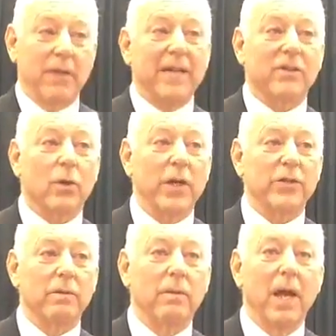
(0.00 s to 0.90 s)
asked a
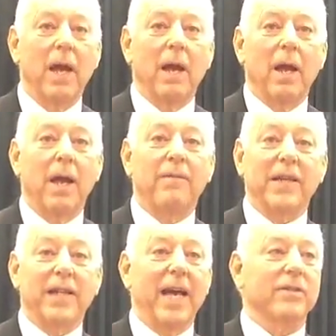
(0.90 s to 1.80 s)
question. In
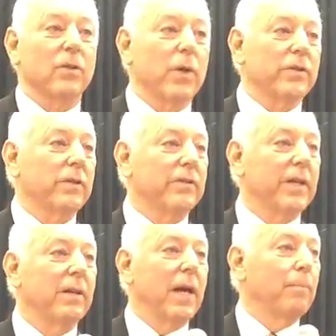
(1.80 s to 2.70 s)
fact, I asked the question and
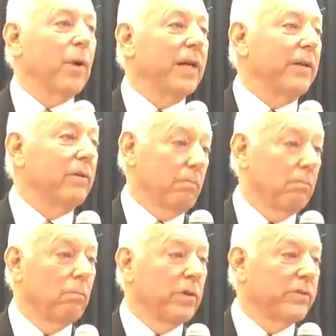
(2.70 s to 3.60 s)
said, I'm pregnant.
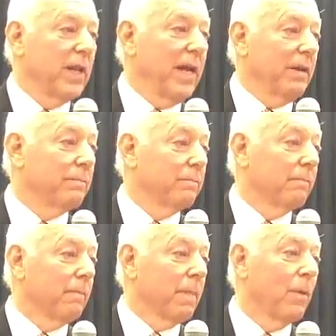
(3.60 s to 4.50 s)
What's the line?
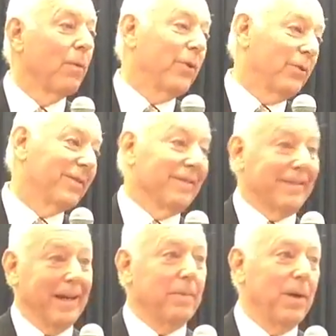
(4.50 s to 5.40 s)
Well, we know it's
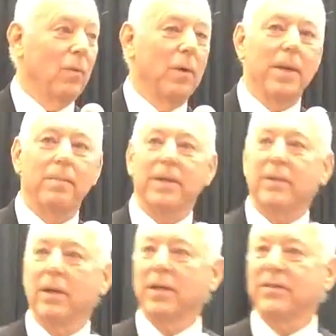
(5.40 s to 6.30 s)
got to be a woman, but
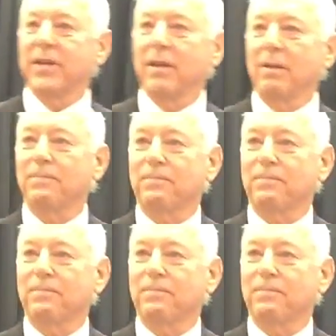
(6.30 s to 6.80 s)
still.